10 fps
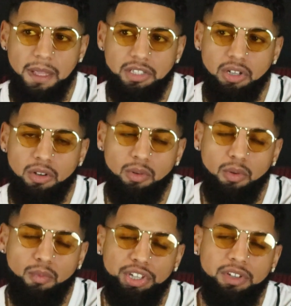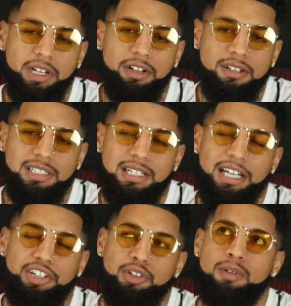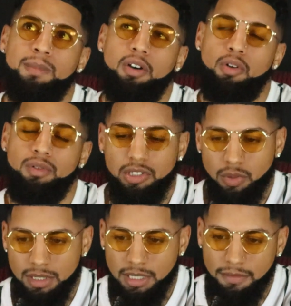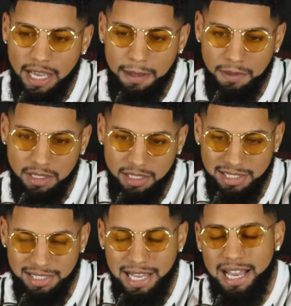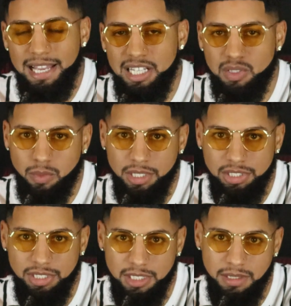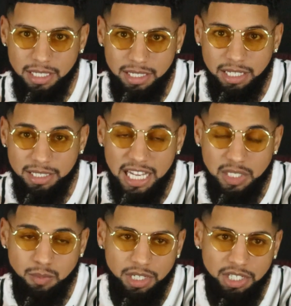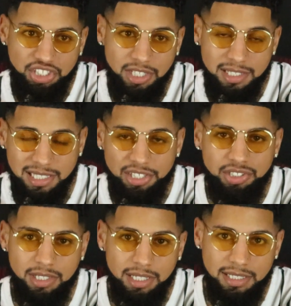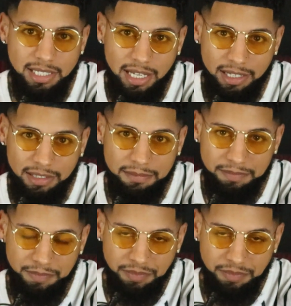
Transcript: So when you hear her say that you're my only source of happiness, that is what that's what she essentially is saying,